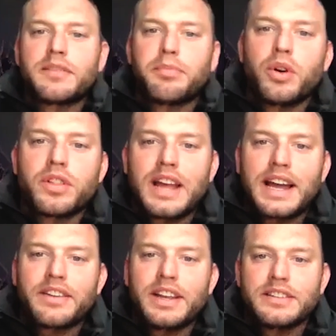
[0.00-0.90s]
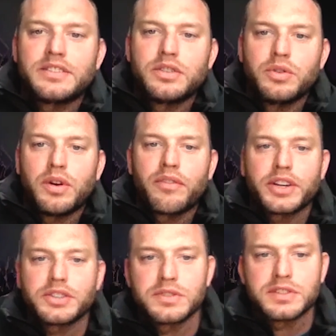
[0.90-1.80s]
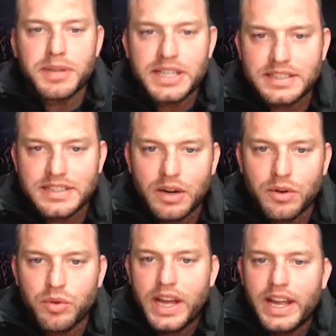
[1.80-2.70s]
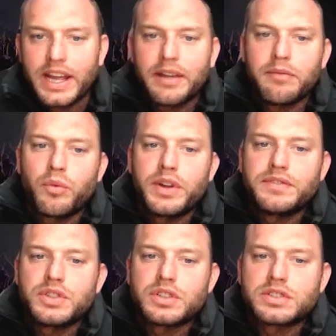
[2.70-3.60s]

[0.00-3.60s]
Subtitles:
putting that into a virtual space now. And we did